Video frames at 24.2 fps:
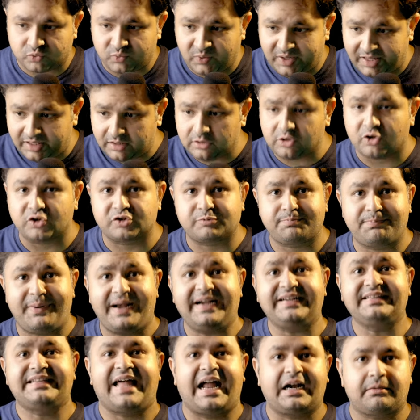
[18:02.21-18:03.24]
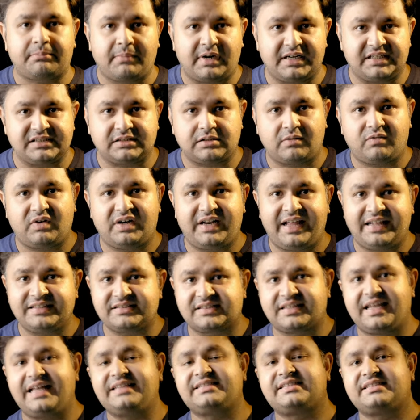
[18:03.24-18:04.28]
Well, you spend that money. Someone
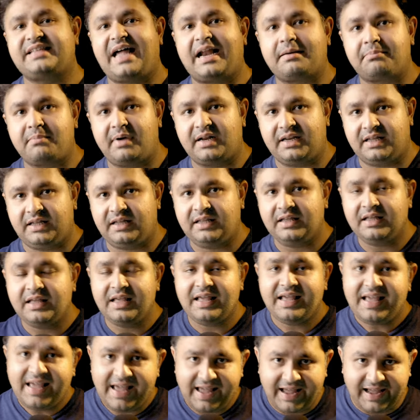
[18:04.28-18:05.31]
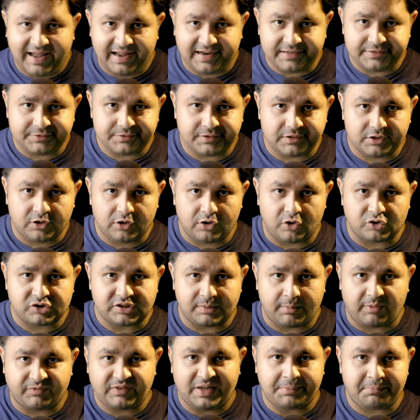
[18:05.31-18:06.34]
else gets that money, and you know
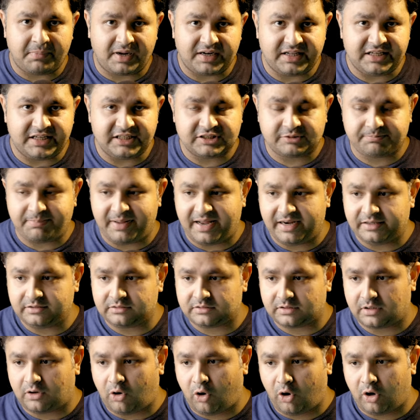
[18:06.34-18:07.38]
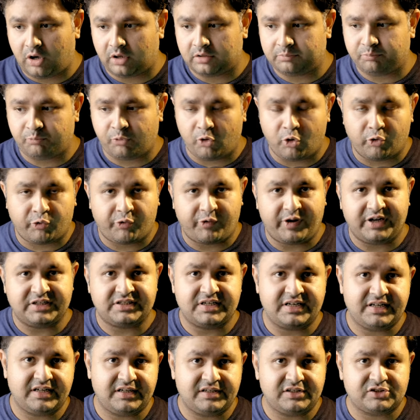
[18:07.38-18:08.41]
some of that money is spent on
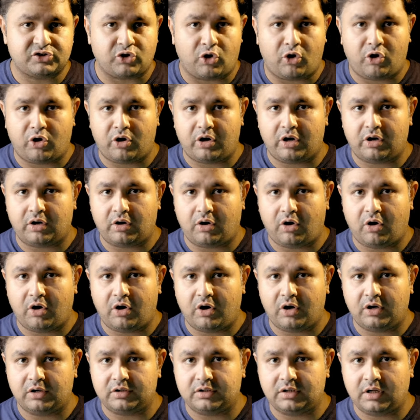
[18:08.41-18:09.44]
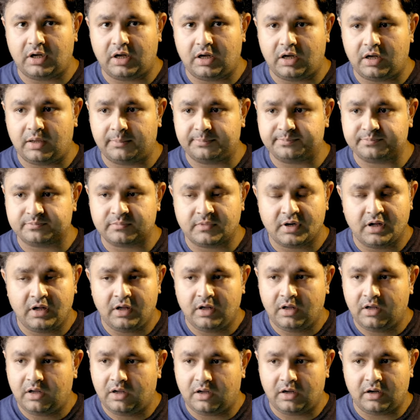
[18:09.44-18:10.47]
brokerages or on. Um,
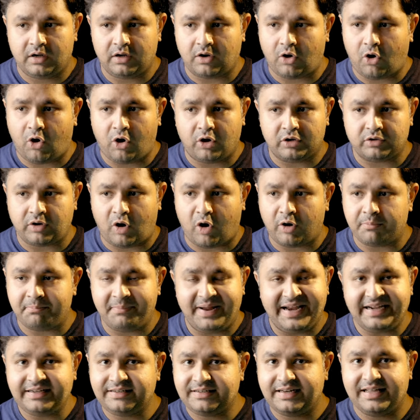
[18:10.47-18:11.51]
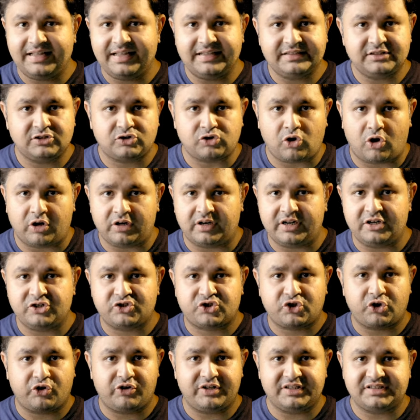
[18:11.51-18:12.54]
uh, on on maintenance, on
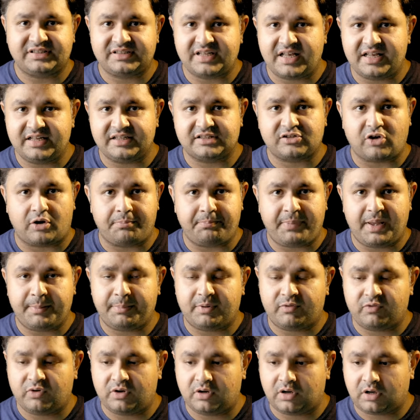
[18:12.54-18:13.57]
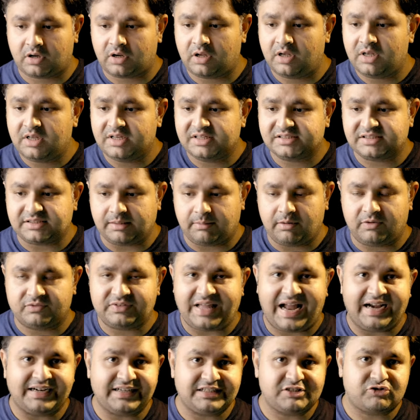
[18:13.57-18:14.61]
insurances, on paperwork. Some of
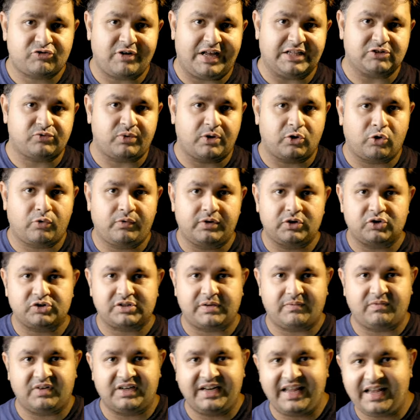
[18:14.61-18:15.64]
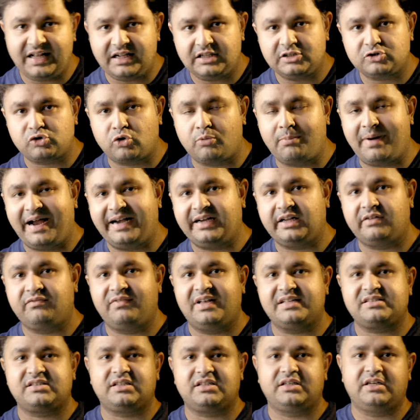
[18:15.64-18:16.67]
that is transferred over to someone else who might
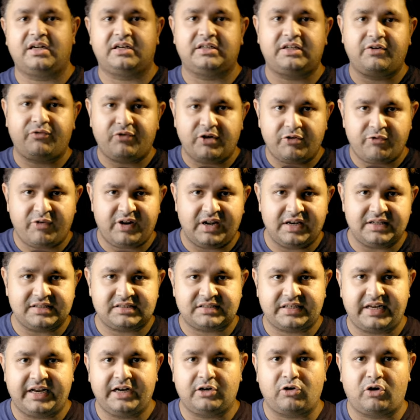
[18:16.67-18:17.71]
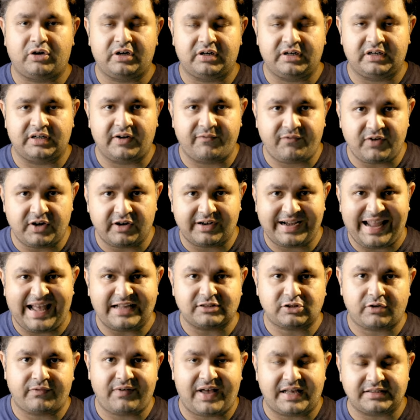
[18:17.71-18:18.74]
invest in a different real estate or in a different
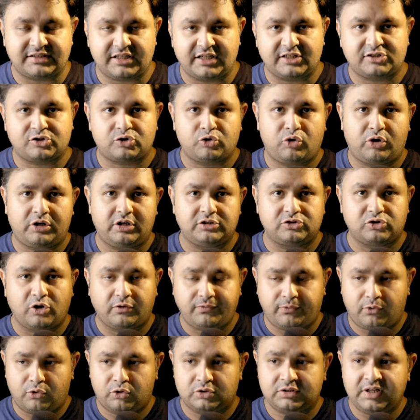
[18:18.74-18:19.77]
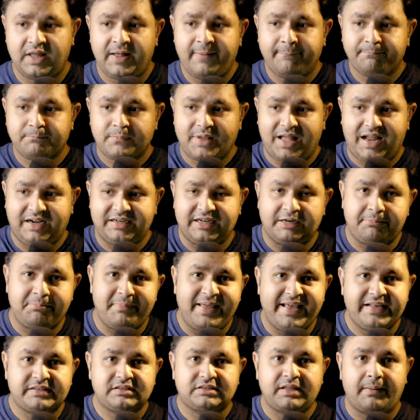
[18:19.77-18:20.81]
class of assets, so on and so forth. And it
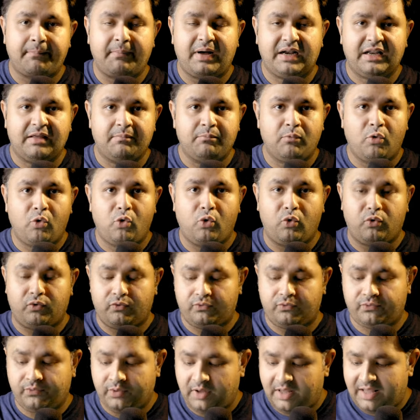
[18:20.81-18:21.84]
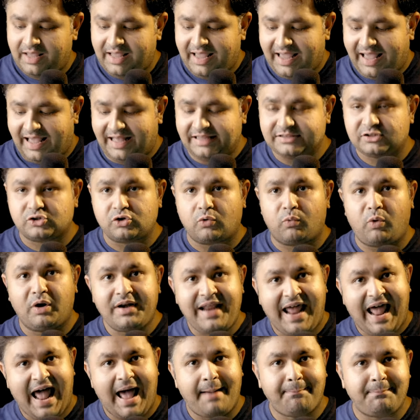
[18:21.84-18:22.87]
makes the money move. And so what
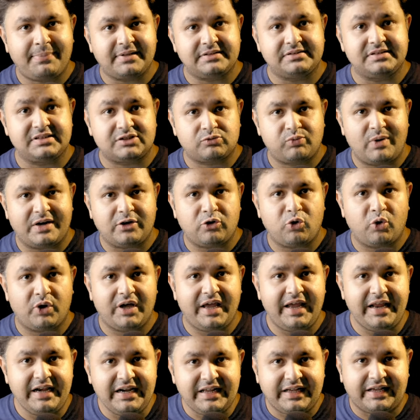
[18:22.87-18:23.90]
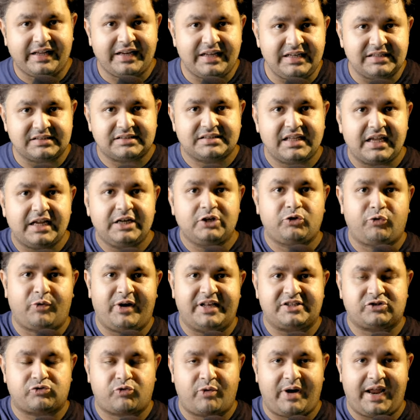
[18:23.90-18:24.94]
happens when you increase the
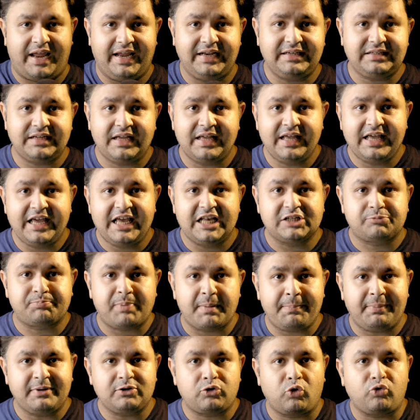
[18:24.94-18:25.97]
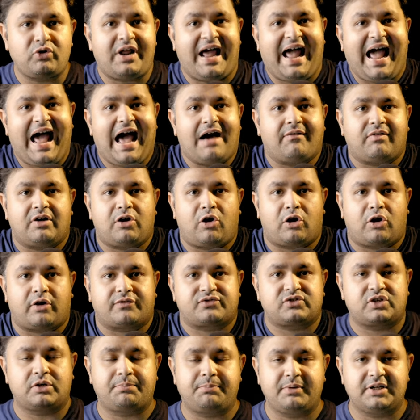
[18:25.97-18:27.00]
interest rate is people don't have a lot of
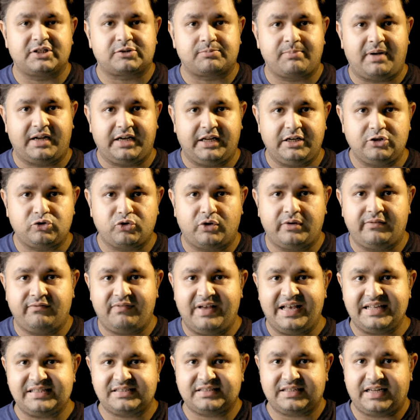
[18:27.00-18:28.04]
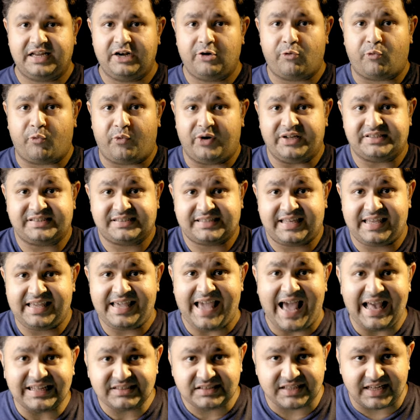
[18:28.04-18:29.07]
surplus money to invest in risky
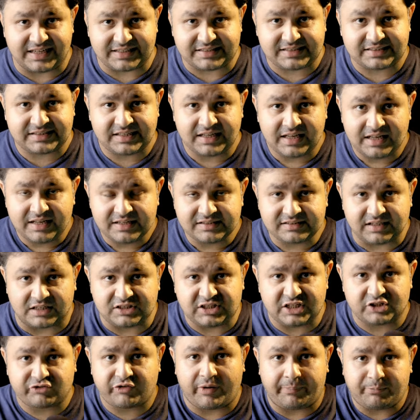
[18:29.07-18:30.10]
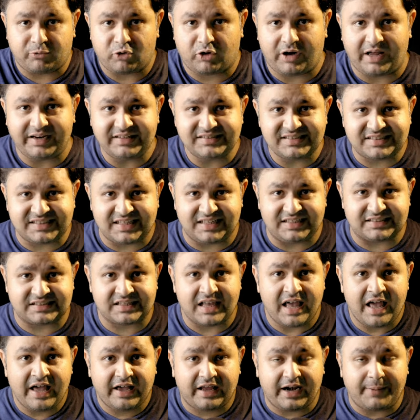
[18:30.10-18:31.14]
assets such as
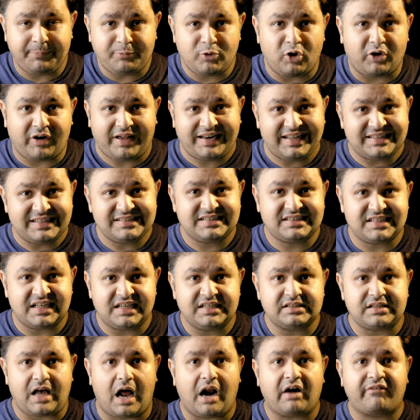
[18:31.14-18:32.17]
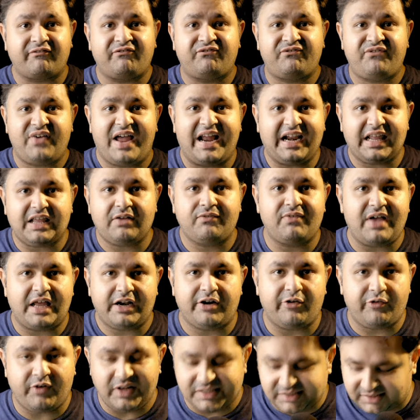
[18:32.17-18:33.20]
cryptocurrencies. Cryptocurrencies are very,
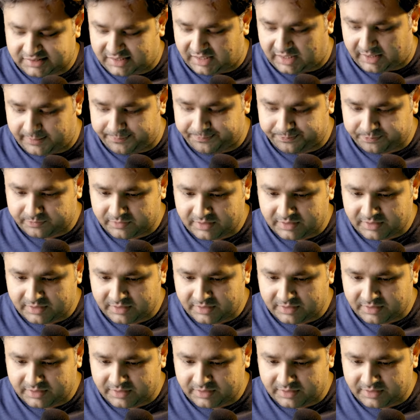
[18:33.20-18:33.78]
very risky.